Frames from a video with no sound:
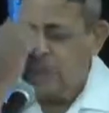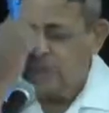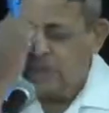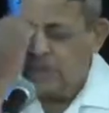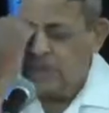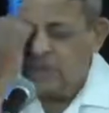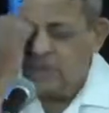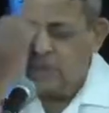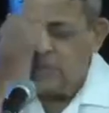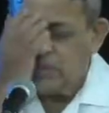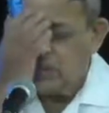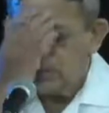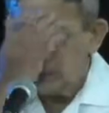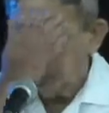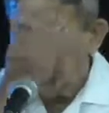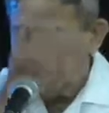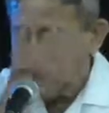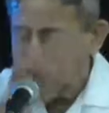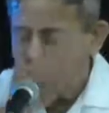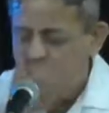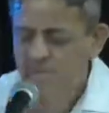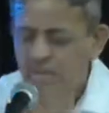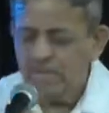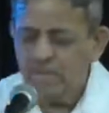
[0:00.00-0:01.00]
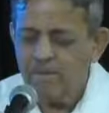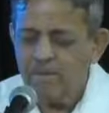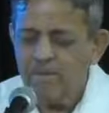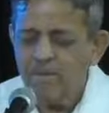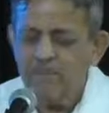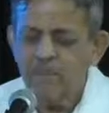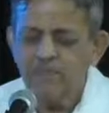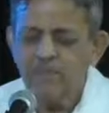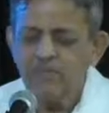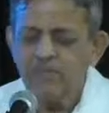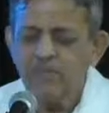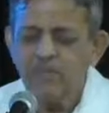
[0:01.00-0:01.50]
he wrote
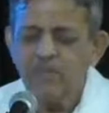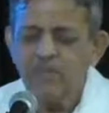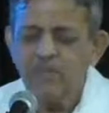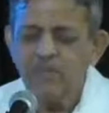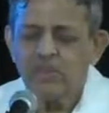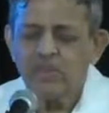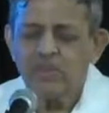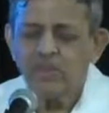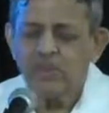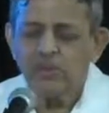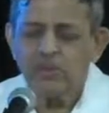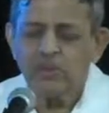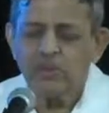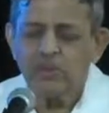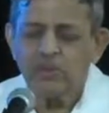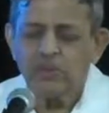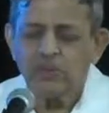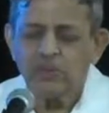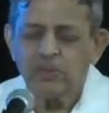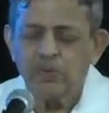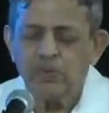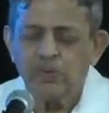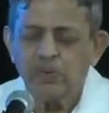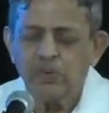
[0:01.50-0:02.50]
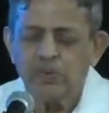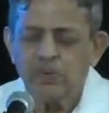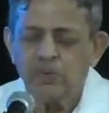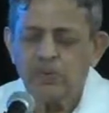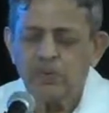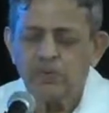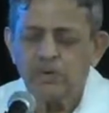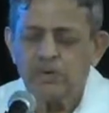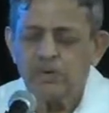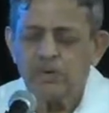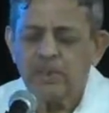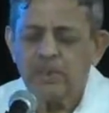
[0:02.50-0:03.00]
the beautiful
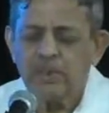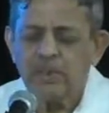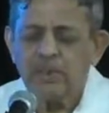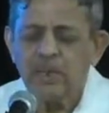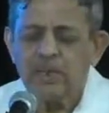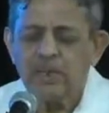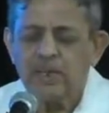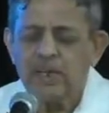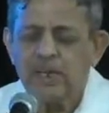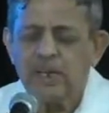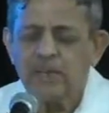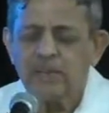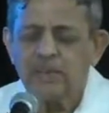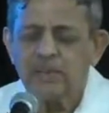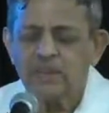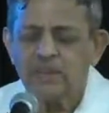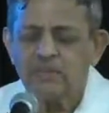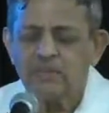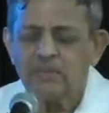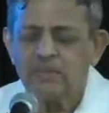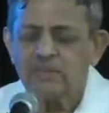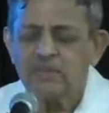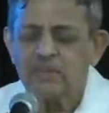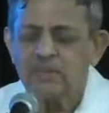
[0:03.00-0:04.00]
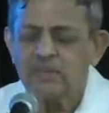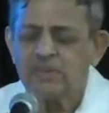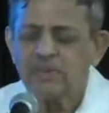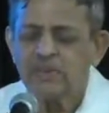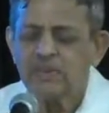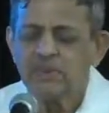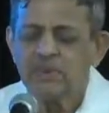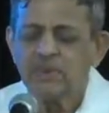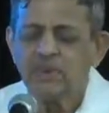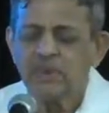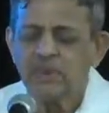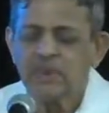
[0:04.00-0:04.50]
national anthem
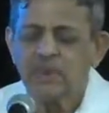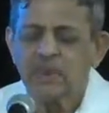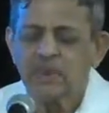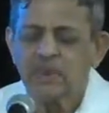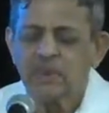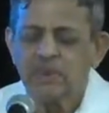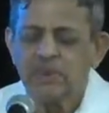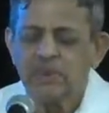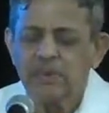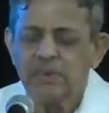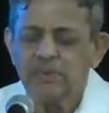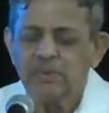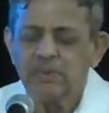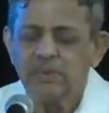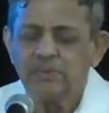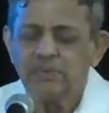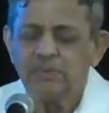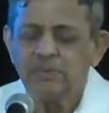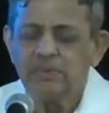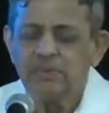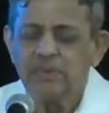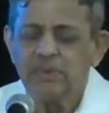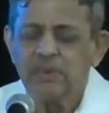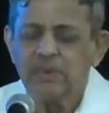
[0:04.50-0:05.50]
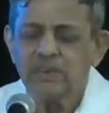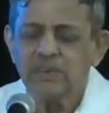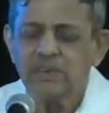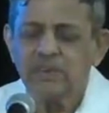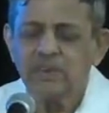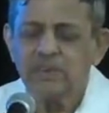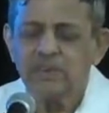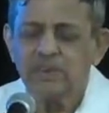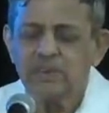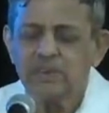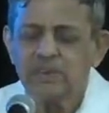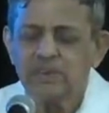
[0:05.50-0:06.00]
in which he
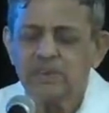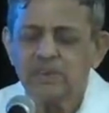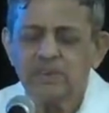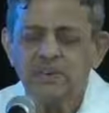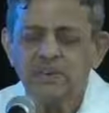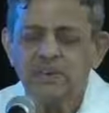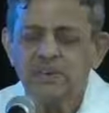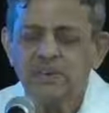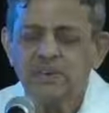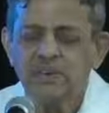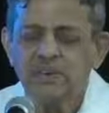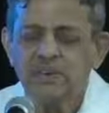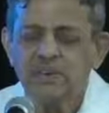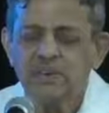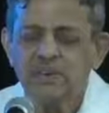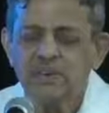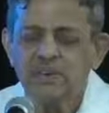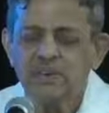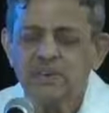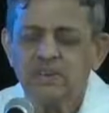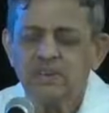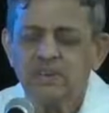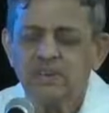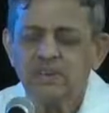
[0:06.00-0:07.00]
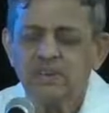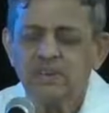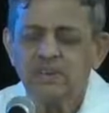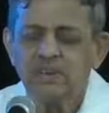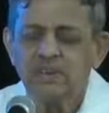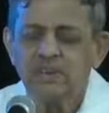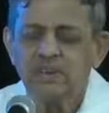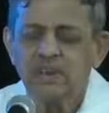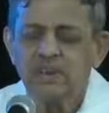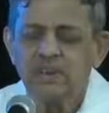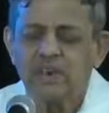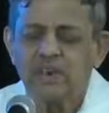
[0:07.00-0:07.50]
says
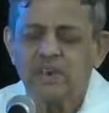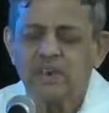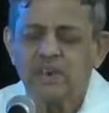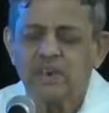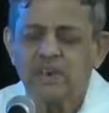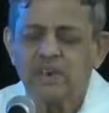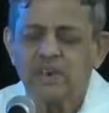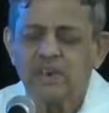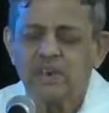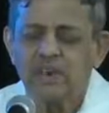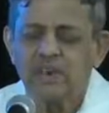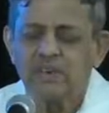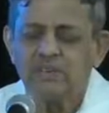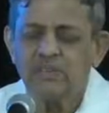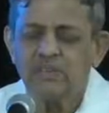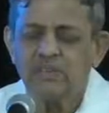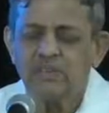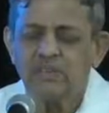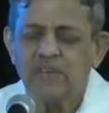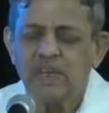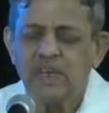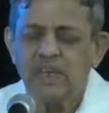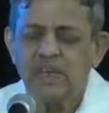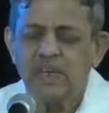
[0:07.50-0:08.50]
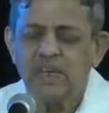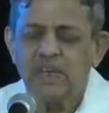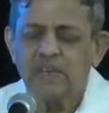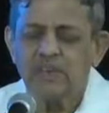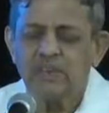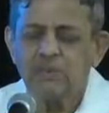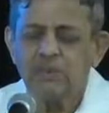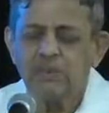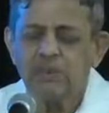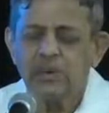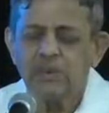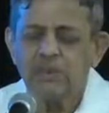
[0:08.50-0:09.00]
that India has
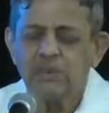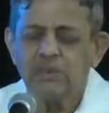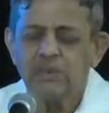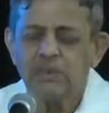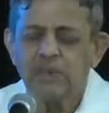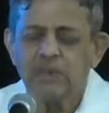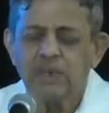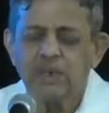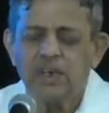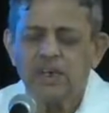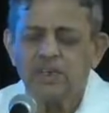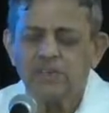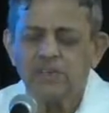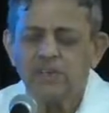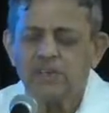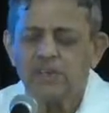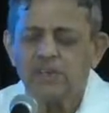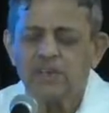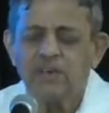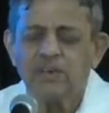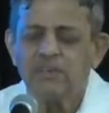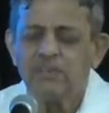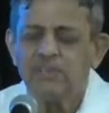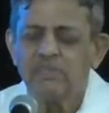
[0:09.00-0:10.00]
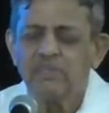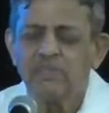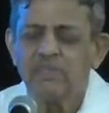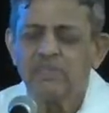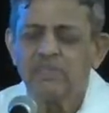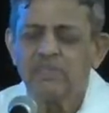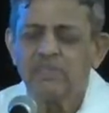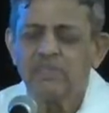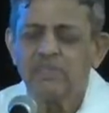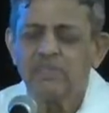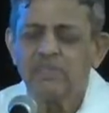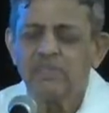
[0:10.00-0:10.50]
the Bhagya Vidhata,
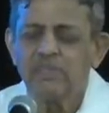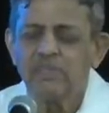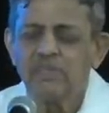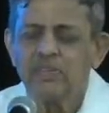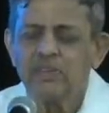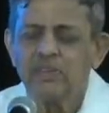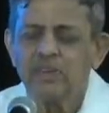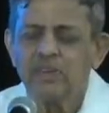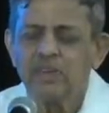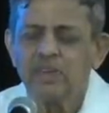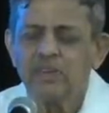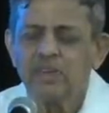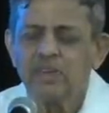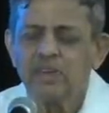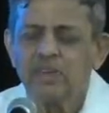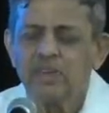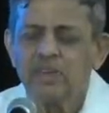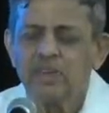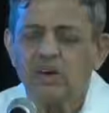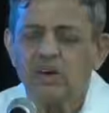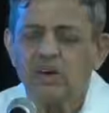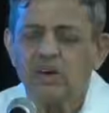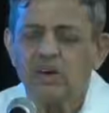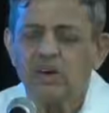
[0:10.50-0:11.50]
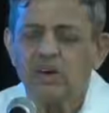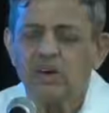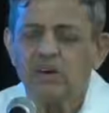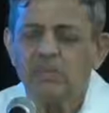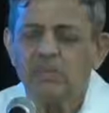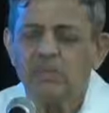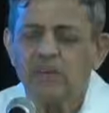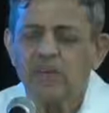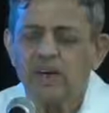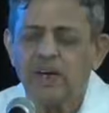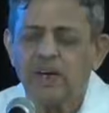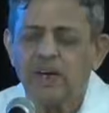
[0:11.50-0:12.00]
the
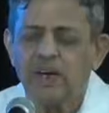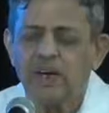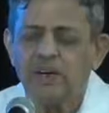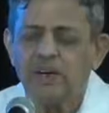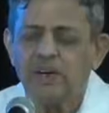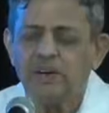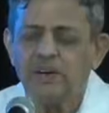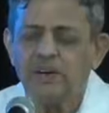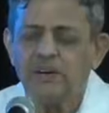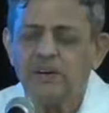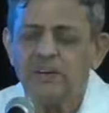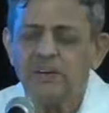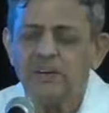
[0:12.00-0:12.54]
God behind,